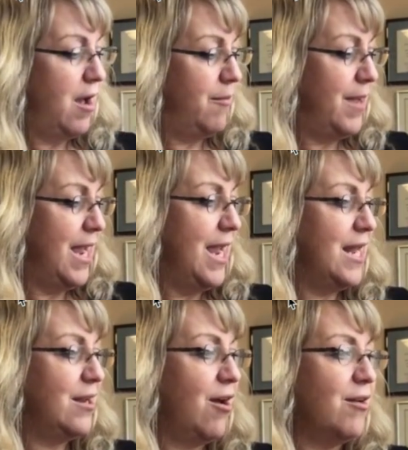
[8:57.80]

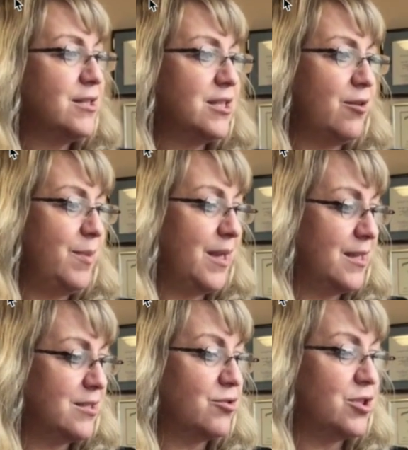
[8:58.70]
And also,
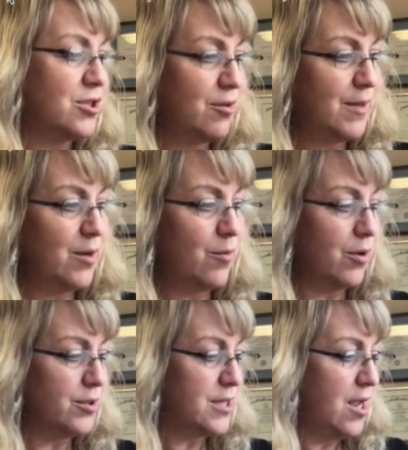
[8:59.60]
because there's so many
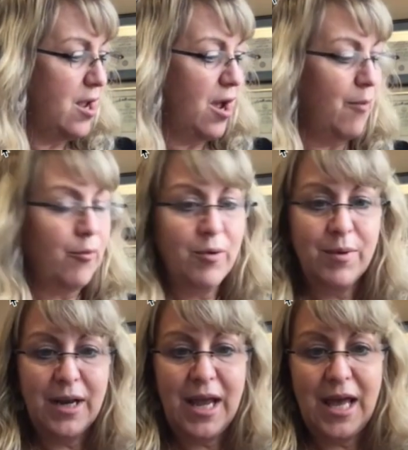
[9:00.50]
words, we
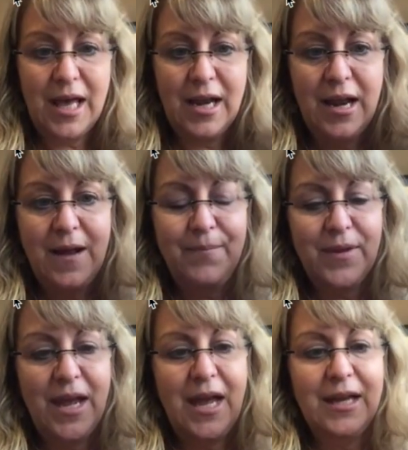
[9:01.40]
went ahead
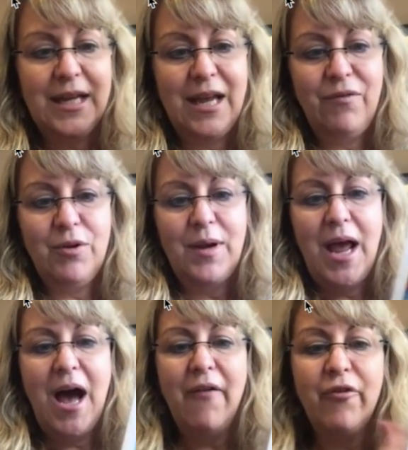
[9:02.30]
and gave you an
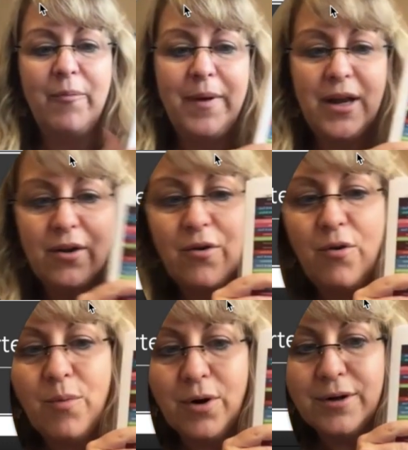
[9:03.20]
alphabetical
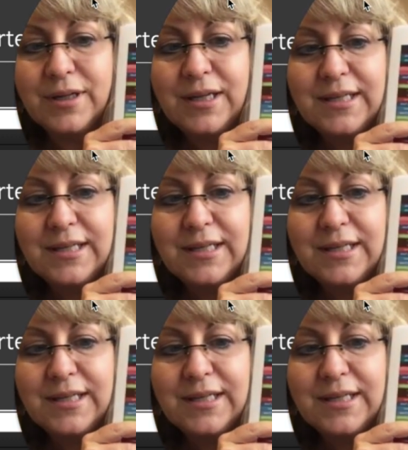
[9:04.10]
word list